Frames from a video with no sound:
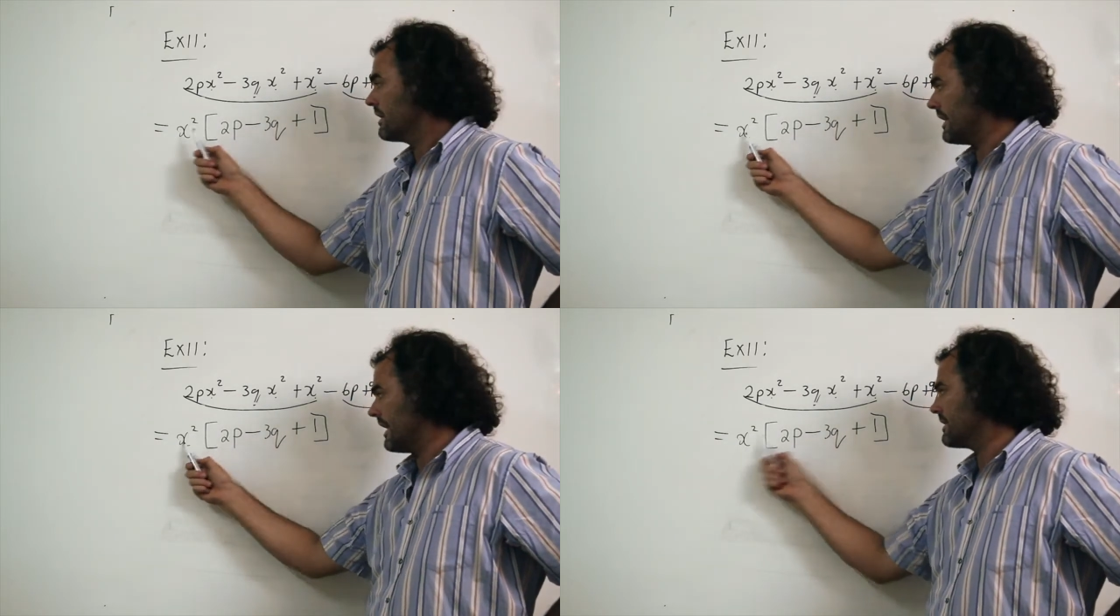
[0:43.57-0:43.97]

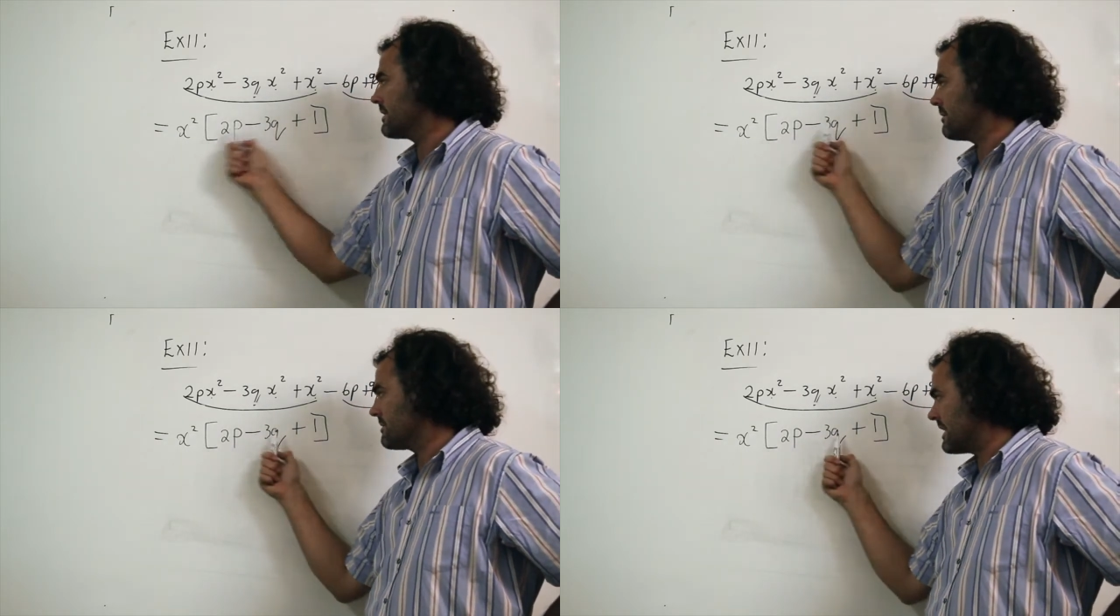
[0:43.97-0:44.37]
that
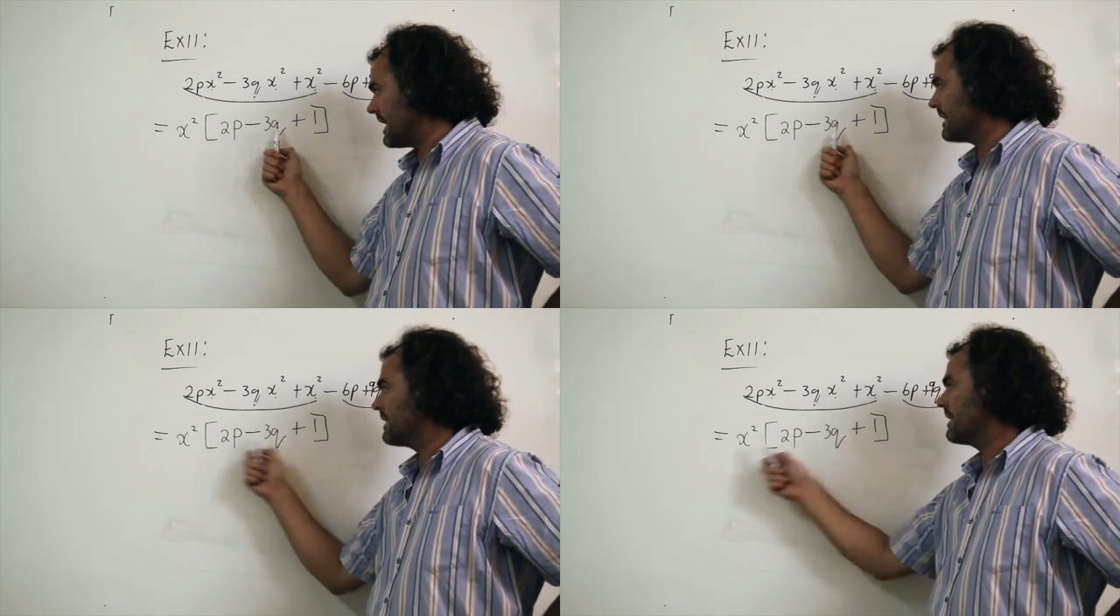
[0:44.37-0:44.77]
times
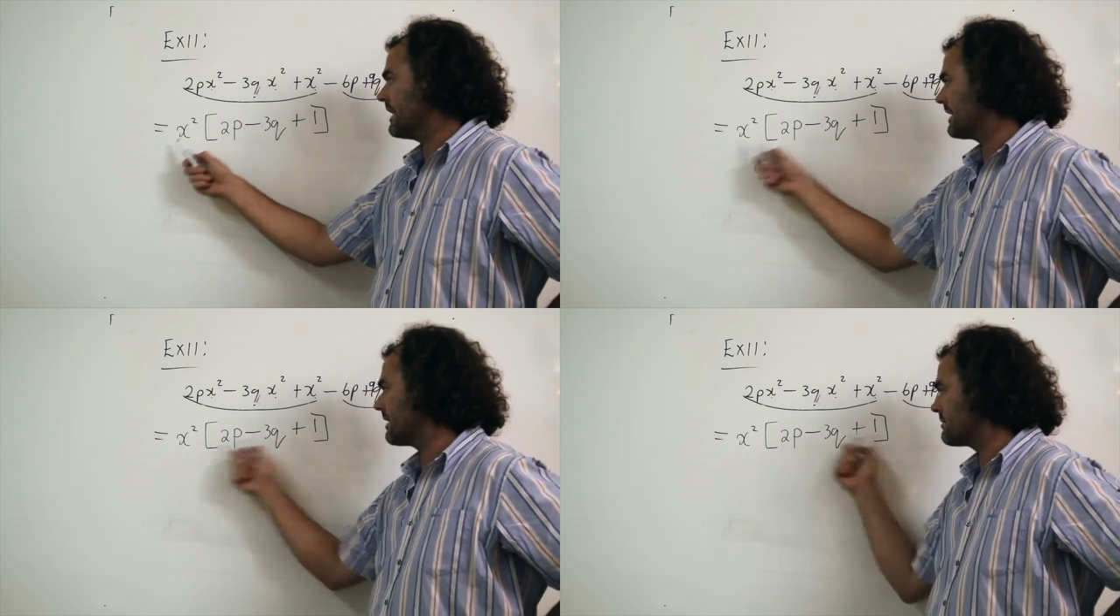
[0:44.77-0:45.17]
that,
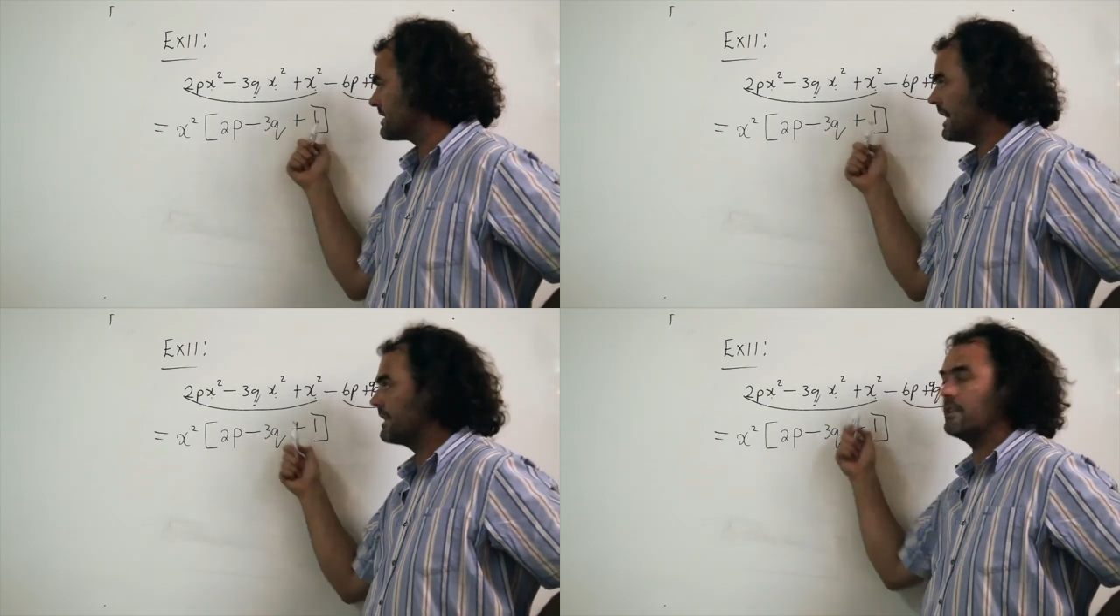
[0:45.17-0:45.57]
that times
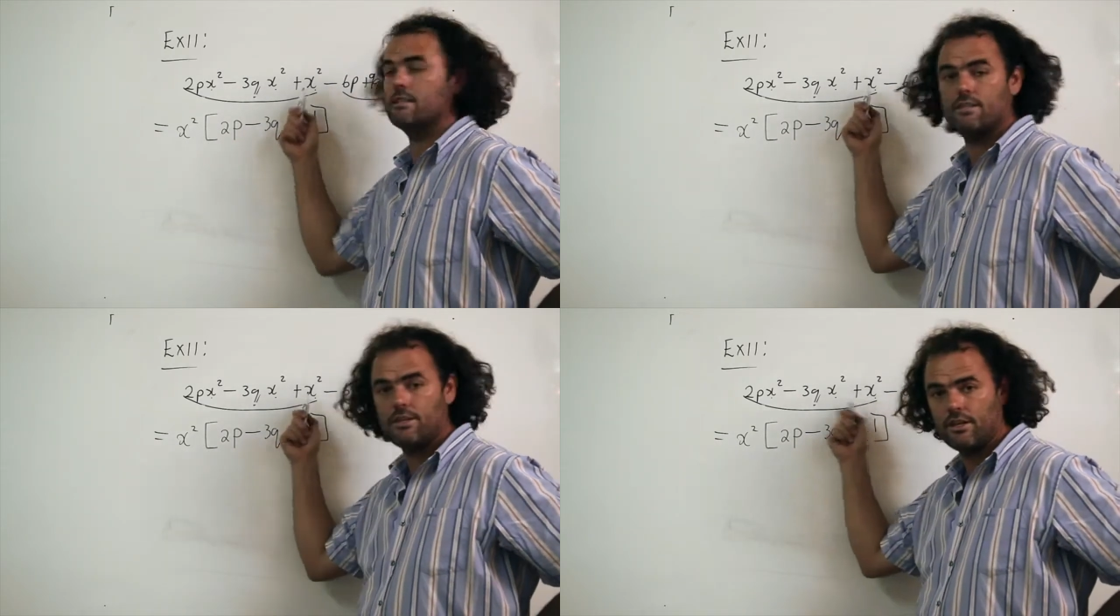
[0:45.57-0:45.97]
that,
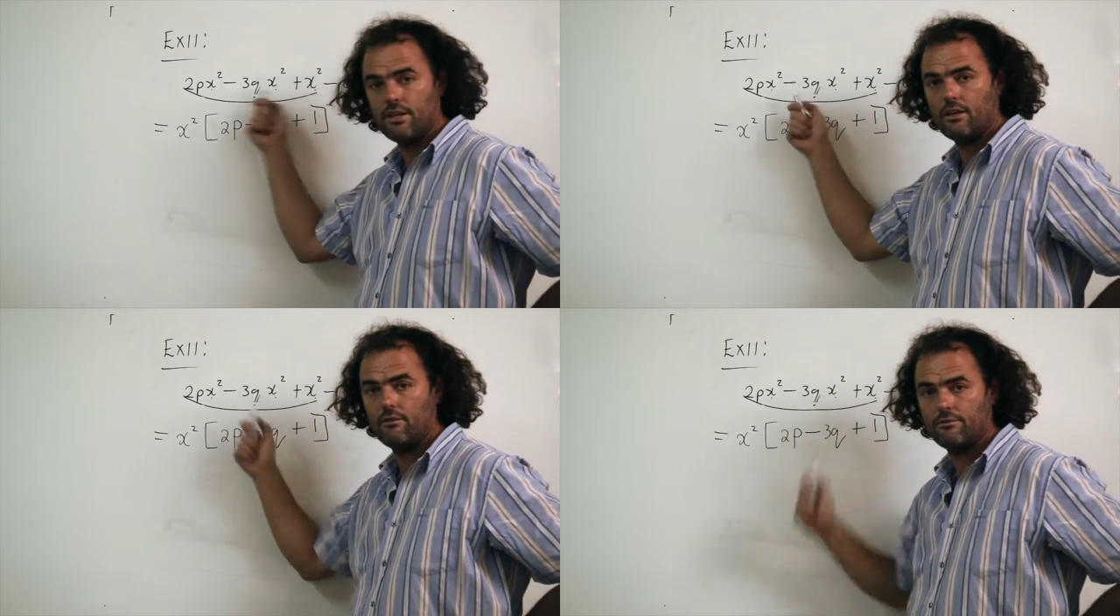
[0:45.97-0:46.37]
and
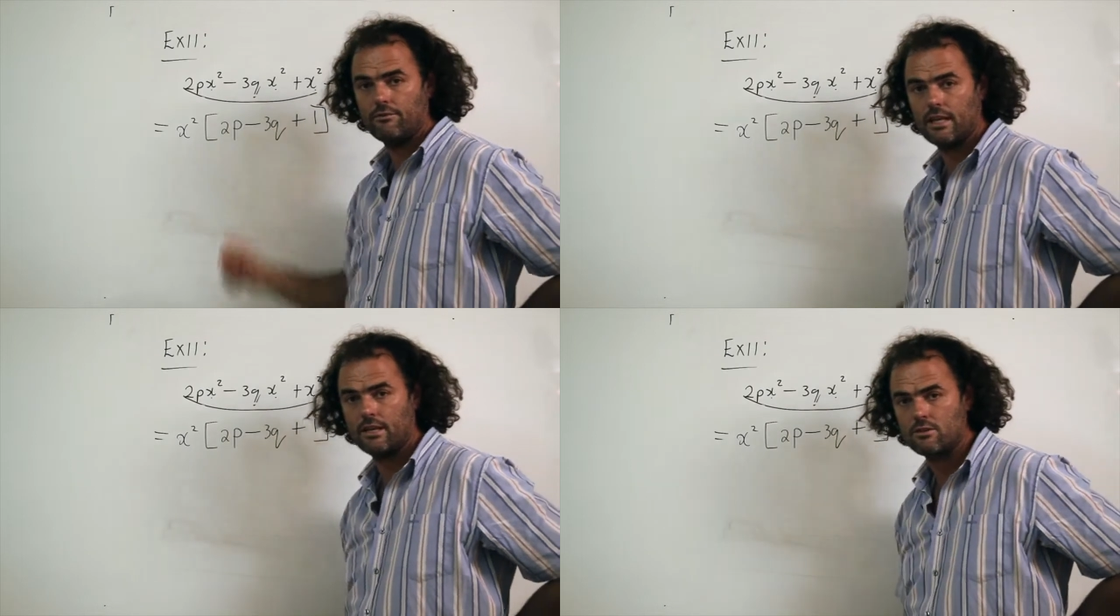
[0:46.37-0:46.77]
see
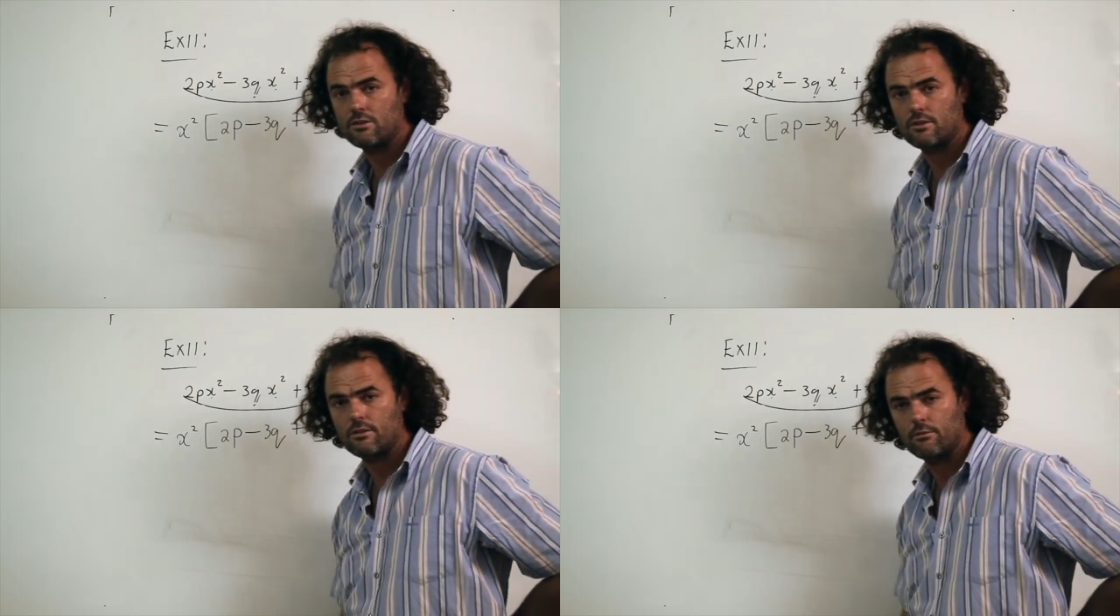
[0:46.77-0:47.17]
if that
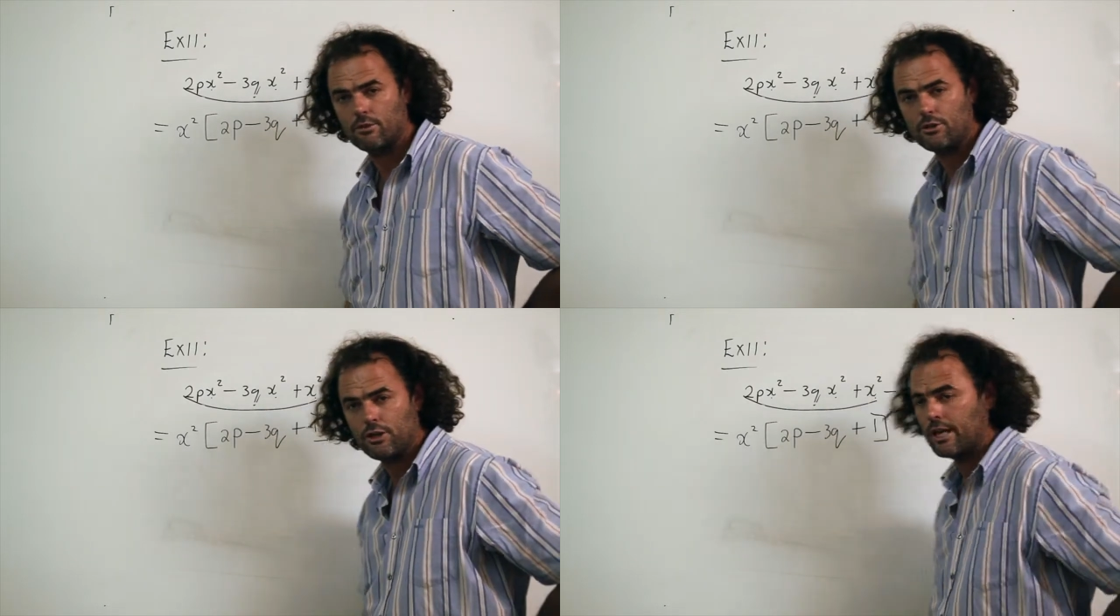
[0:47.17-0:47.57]
is
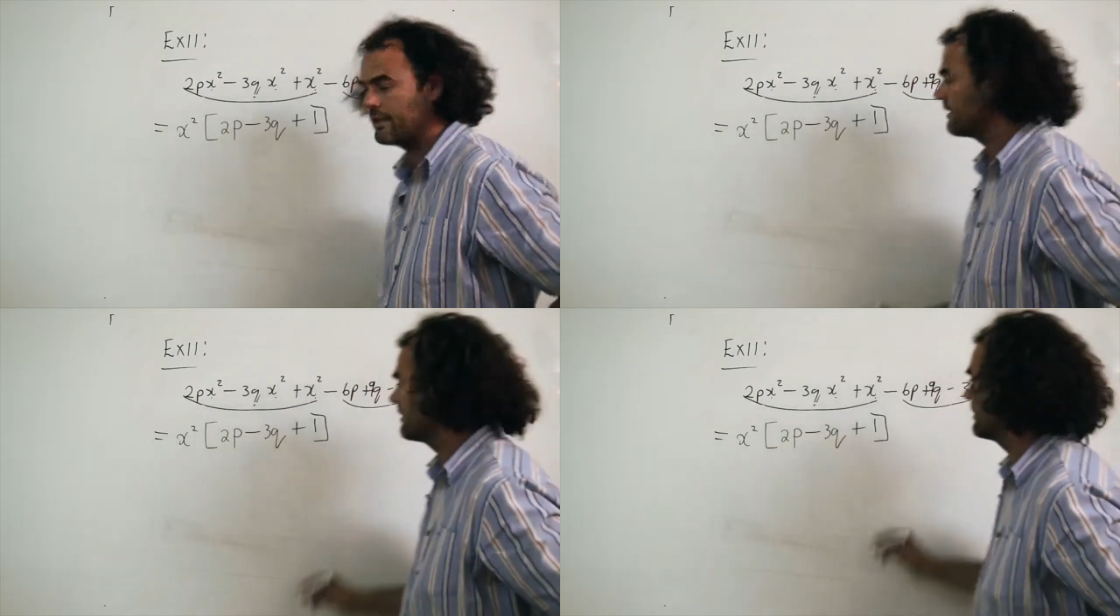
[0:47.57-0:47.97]
what you get.